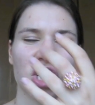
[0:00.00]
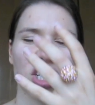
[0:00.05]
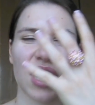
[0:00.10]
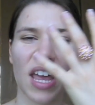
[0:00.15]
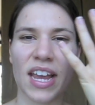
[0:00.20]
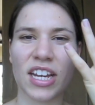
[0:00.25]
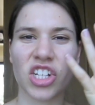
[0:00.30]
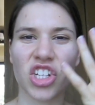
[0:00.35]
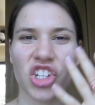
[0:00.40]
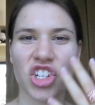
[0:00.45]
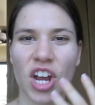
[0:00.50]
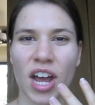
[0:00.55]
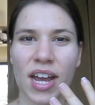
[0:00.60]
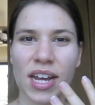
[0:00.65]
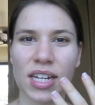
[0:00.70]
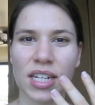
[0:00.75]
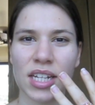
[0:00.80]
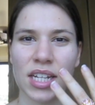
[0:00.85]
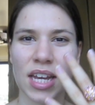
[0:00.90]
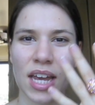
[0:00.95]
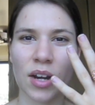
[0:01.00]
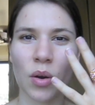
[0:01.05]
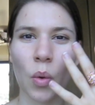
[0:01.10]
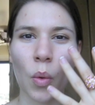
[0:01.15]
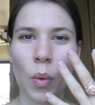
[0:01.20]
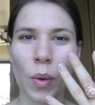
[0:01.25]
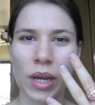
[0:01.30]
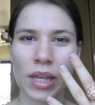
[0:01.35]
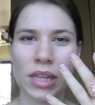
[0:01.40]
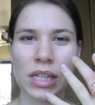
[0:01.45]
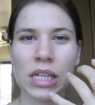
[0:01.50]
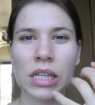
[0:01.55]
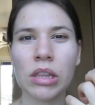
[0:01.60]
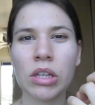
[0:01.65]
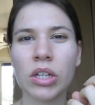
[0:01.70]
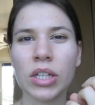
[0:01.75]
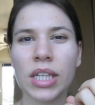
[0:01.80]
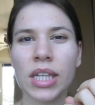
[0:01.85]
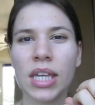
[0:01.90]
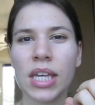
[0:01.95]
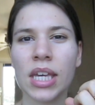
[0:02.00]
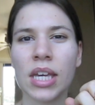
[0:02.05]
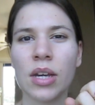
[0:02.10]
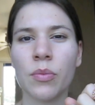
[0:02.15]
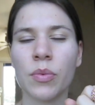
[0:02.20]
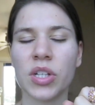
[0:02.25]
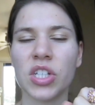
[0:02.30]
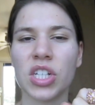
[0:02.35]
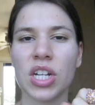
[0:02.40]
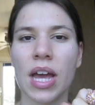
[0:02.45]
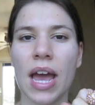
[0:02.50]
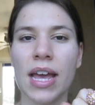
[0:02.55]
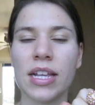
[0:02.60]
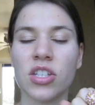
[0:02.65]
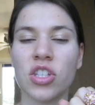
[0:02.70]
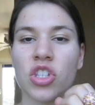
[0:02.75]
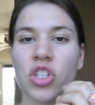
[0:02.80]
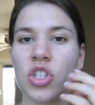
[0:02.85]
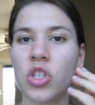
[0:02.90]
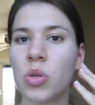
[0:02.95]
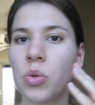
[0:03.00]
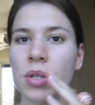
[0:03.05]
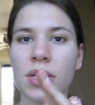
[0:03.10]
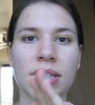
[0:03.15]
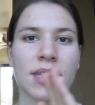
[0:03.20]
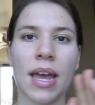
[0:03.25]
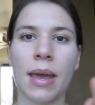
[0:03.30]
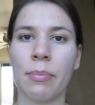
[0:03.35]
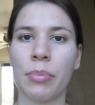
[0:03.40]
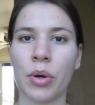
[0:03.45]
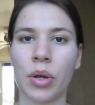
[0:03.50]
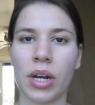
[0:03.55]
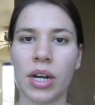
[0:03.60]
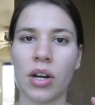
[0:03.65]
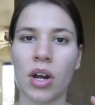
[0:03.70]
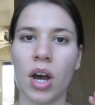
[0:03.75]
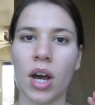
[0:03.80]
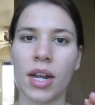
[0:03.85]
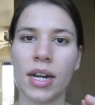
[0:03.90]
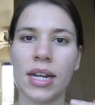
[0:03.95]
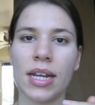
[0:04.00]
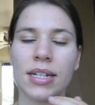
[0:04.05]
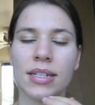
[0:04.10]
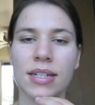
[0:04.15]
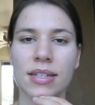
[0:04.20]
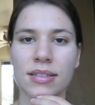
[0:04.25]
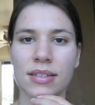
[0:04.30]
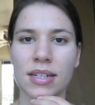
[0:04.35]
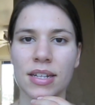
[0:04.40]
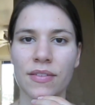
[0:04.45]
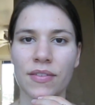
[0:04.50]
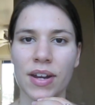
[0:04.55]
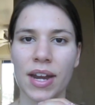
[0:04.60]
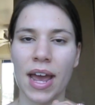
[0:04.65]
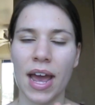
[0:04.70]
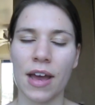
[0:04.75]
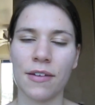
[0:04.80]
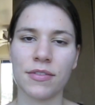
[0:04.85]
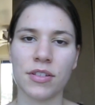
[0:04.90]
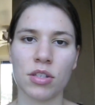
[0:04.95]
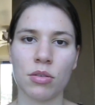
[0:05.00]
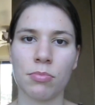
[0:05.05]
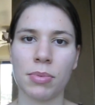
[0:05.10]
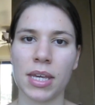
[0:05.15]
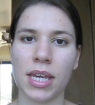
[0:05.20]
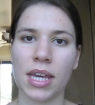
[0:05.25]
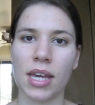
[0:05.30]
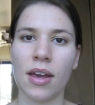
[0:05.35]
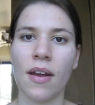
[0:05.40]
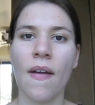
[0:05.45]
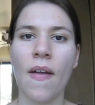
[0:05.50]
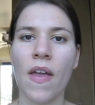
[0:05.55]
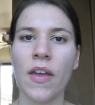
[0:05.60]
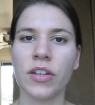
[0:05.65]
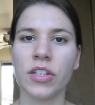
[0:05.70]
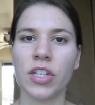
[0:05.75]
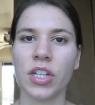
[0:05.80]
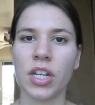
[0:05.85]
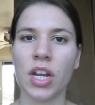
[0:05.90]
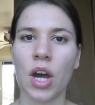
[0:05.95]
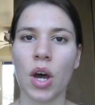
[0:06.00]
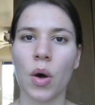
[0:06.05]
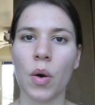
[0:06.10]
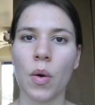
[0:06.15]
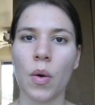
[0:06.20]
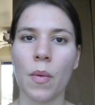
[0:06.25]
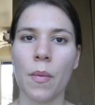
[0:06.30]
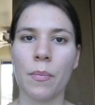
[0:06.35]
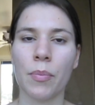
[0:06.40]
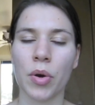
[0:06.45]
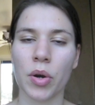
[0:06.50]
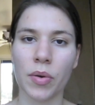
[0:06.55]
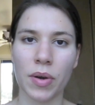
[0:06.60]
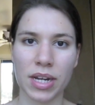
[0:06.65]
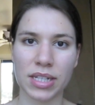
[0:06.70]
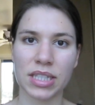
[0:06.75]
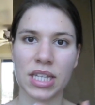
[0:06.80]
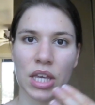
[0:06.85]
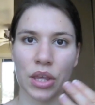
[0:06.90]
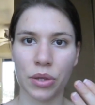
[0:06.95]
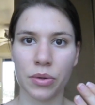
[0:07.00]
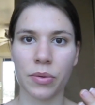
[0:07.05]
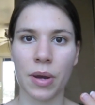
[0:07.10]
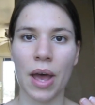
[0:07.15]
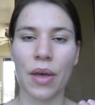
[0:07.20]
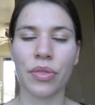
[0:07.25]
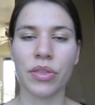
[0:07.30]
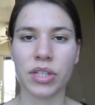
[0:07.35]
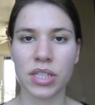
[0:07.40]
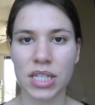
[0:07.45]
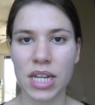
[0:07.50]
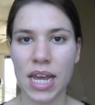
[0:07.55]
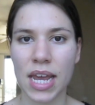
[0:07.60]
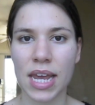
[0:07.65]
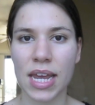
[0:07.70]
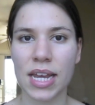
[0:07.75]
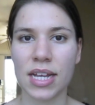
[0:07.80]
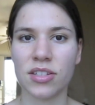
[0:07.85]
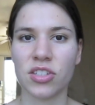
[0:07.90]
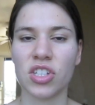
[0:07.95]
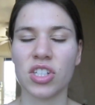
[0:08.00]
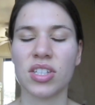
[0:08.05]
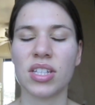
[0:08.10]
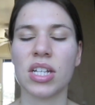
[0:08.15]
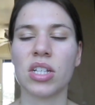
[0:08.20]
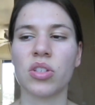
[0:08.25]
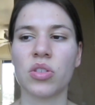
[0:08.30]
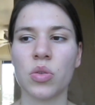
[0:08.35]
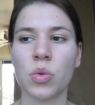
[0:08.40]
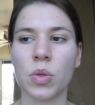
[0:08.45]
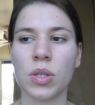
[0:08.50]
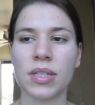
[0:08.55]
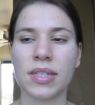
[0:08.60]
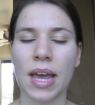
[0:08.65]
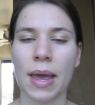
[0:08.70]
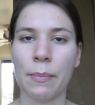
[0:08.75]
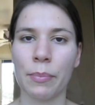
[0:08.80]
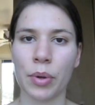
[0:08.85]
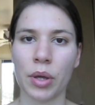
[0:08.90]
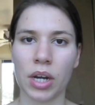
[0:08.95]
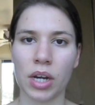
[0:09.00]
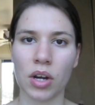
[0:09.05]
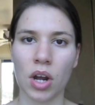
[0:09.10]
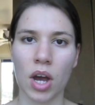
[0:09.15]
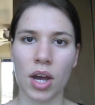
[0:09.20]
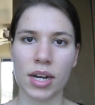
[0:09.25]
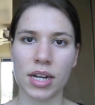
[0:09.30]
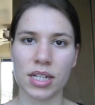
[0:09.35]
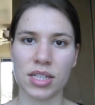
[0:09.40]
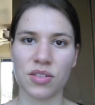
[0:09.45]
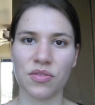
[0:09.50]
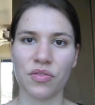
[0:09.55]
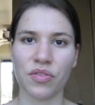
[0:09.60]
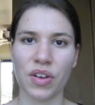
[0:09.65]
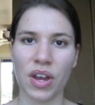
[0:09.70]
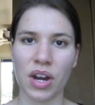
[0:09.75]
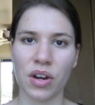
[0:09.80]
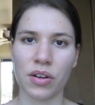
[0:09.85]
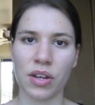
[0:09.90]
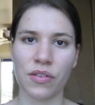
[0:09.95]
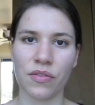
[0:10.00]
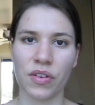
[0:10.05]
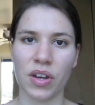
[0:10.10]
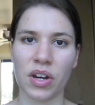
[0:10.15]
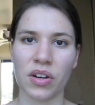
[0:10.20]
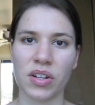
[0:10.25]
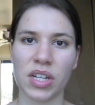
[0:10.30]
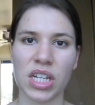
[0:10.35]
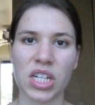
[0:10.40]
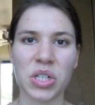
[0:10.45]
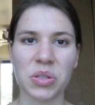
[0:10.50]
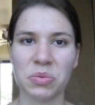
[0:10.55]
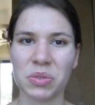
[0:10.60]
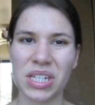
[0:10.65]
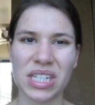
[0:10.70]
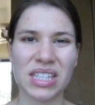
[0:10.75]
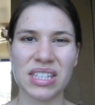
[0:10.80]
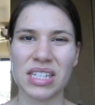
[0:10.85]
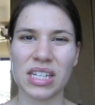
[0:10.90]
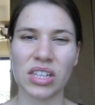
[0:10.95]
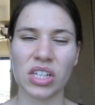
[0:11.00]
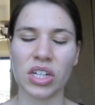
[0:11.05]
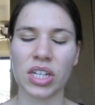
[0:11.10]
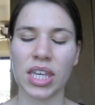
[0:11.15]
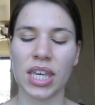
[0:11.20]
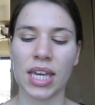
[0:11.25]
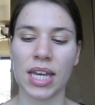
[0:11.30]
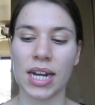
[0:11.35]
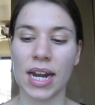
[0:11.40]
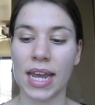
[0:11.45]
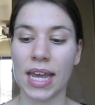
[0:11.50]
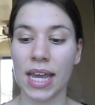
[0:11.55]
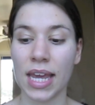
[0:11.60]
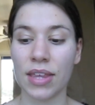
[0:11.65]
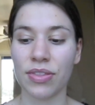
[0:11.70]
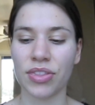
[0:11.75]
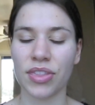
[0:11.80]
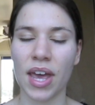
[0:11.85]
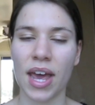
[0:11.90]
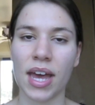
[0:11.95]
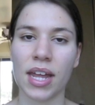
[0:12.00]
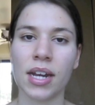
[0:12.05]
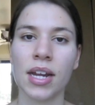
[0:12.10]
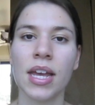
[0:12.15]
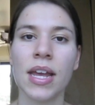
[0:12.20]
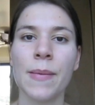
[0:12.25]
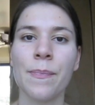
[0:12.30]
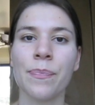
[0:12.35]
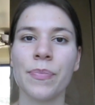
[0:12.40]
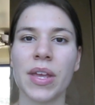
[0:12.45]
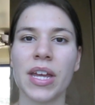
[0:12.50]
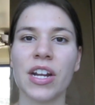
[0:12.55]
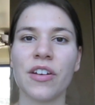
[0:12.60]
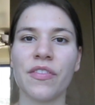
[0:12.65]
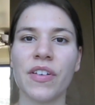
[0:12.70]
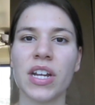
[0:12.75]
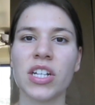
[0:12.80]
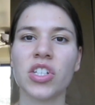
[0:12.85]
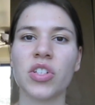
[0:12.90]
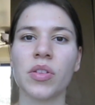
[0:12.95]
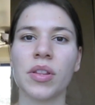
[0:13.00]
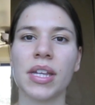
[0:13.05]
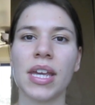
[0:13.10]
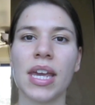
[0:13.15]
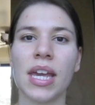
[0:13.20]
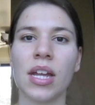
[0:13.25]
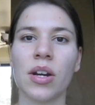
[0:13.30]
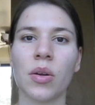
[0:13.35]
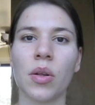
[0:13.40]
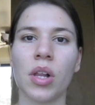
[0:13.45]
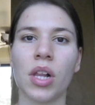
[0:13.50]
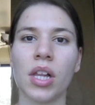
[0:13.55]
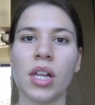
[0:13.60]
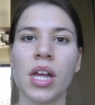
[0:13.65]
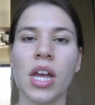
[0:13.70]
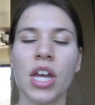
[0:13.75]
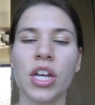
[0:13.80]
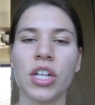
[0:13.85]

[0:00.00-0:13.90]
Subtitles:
like shiny and oily looking, which as soon as I put it on, it doesn't even have to be, progressing throughout the day. It's just as soon as I put it on, it's very greasy looking, and I hate that. And eventually it'll,